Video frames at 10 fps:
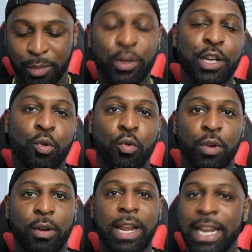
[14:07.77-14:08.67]
It's pretty cool
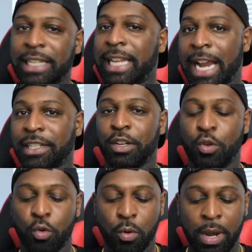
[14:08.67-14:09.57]
though. It is actually
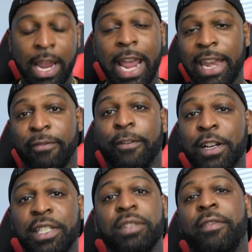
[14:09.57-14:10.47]
cool and it
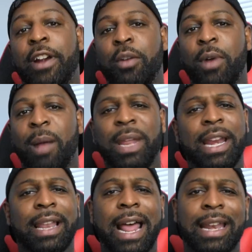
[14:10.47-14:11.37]
functions very well. I
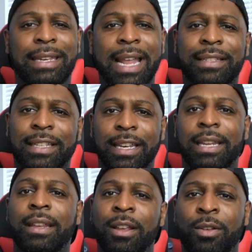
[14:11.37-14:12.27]
played a lot of Destiny
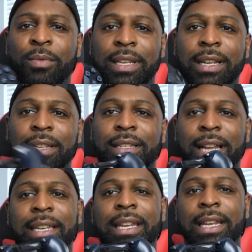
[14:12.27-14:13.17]
with this.
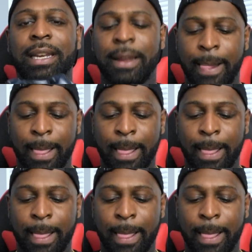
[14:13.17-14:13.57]
I did.